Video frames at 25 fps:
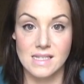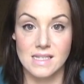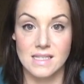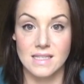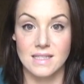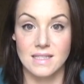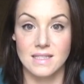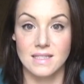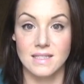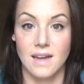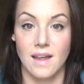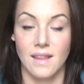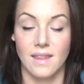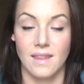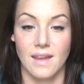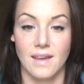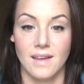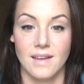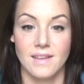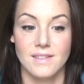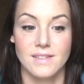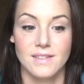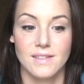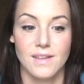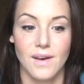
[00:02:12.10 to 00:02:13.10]
it's nothing.
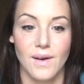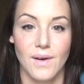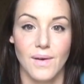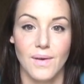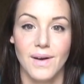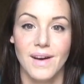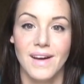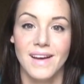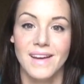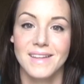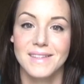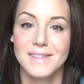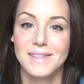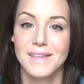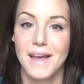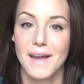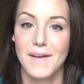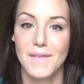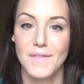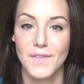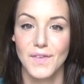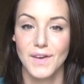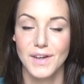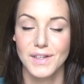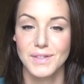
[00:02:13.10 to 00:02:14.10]
So it's
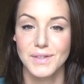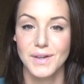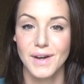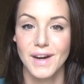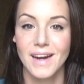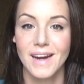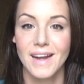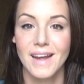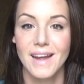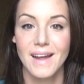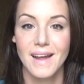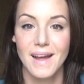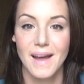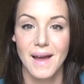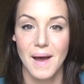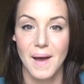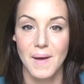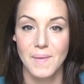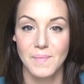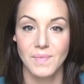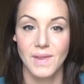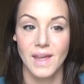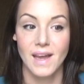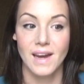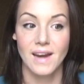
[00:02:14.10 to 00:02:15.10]
kind of frustrating,
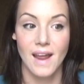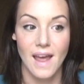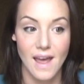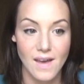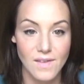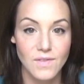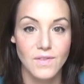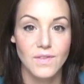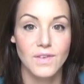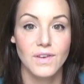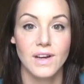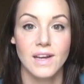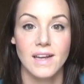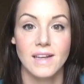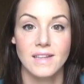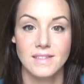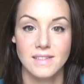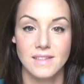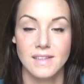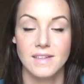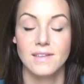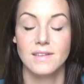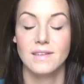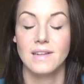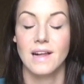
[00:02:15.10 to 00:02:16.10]
and every
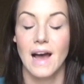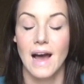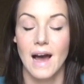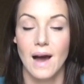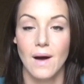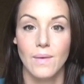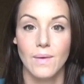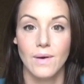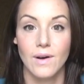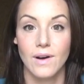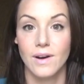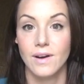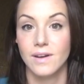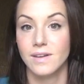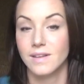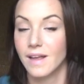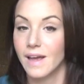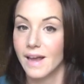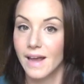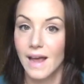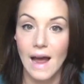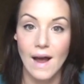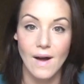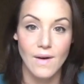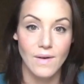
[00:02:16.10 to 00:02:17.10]
single hour,
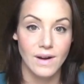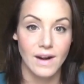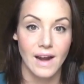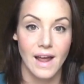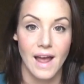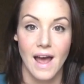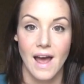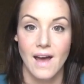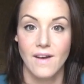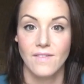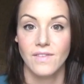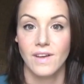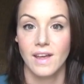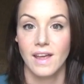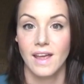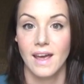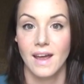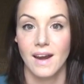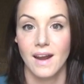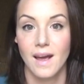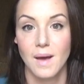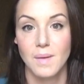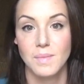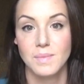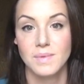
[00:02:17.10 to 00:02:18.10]
hour and a half, I
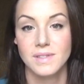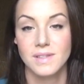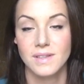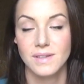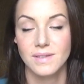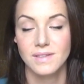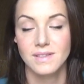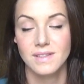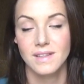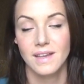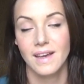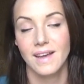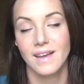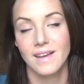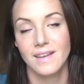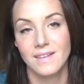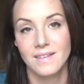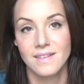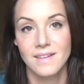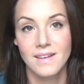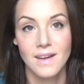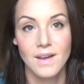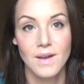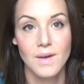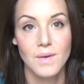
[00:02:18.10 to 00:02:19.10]
get up, so it's
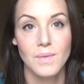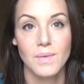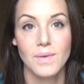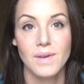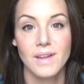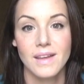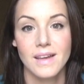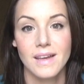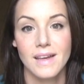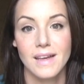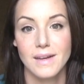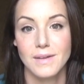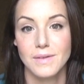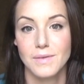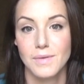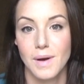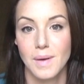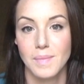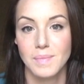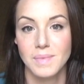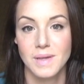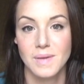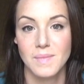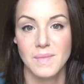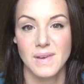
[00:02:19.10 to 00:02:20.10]
really
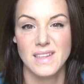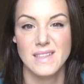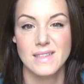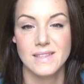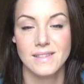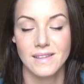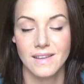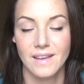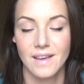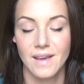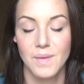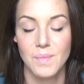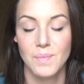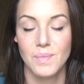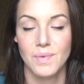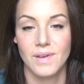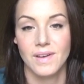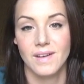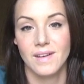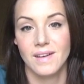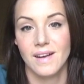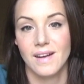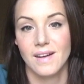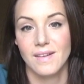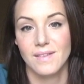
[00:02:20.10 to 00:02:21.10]
interrupting my sleep,
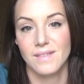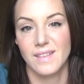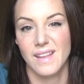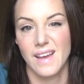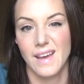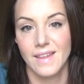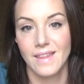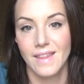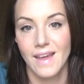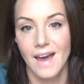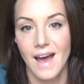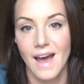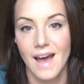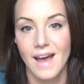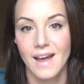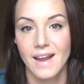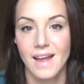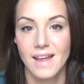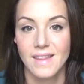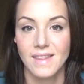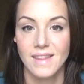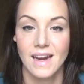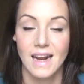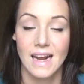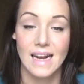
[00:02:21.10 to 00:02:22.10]
and I don't like that.
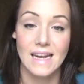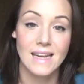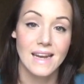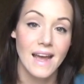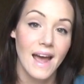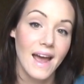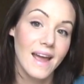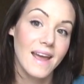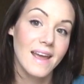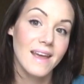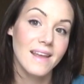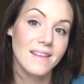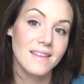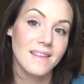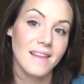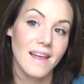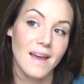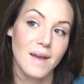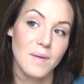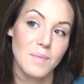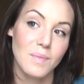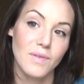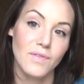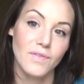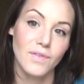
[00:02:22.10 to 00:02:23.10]
And then at night,
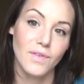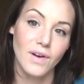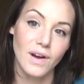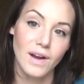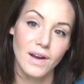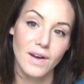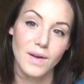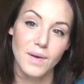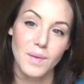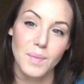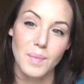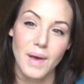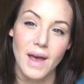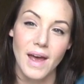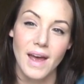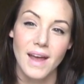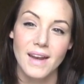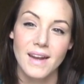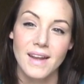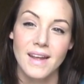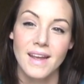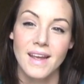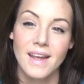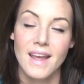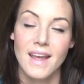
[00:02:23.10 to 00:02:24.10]
before I go to bed,
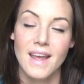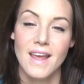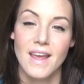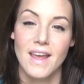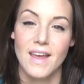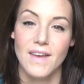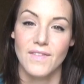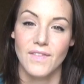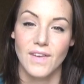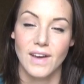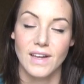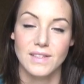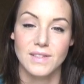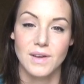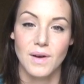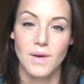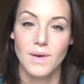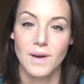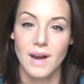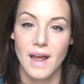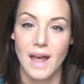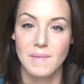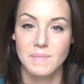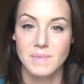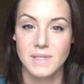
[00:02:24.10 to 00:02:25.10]
if I
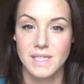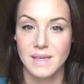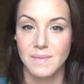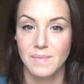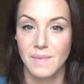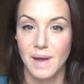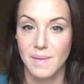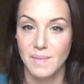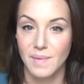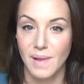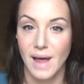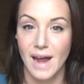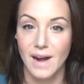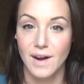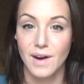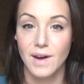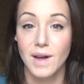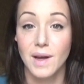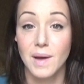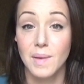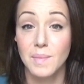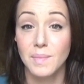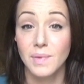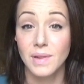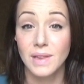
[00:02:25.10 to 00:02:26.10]
don't empty my bladder
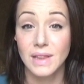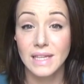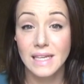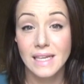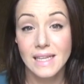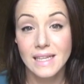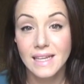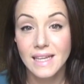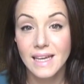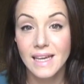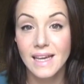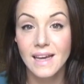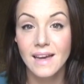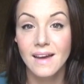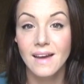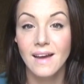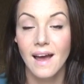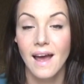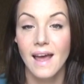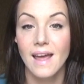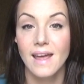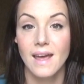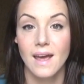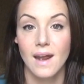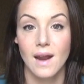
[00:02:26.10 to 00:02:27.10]
completely,
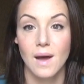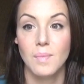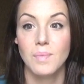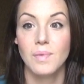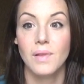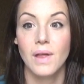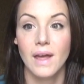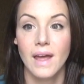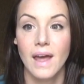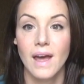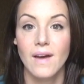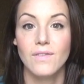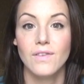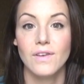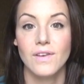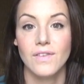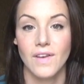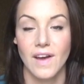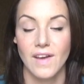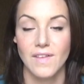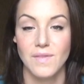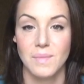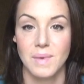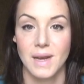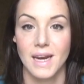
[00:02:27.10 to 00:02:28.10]
I get up every
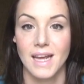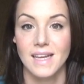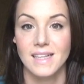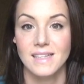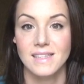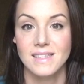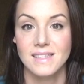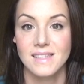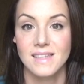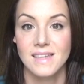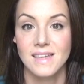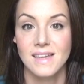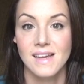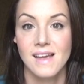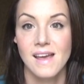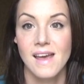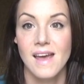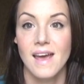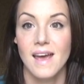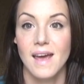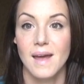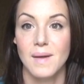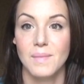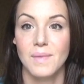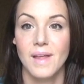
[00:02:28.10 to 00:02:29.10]
5 minutes.
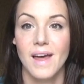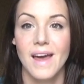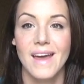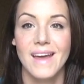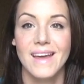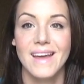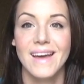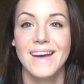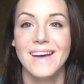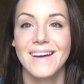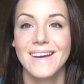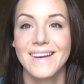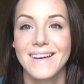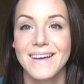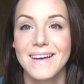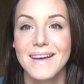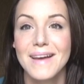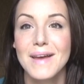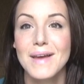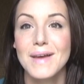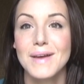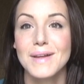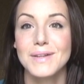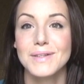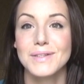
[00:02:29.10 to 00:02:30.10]
And I'm
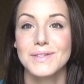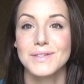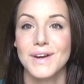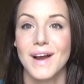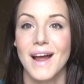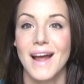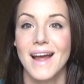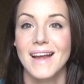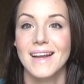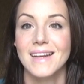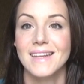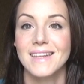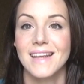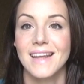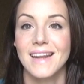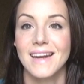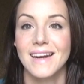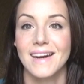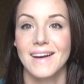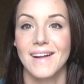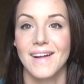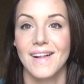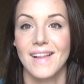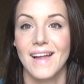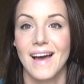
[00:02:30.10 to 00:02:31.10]
trying to get
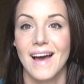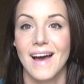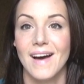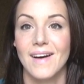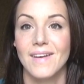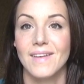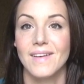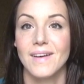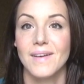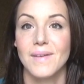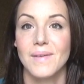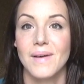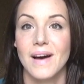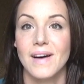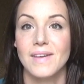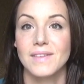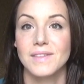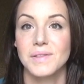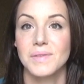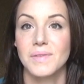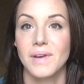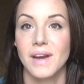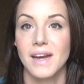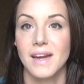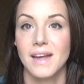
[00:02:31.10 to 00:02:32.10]
it all out. Oh wow,
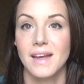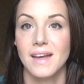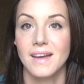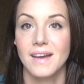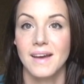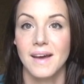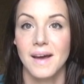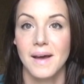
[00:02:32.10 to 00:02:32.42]
it's raining.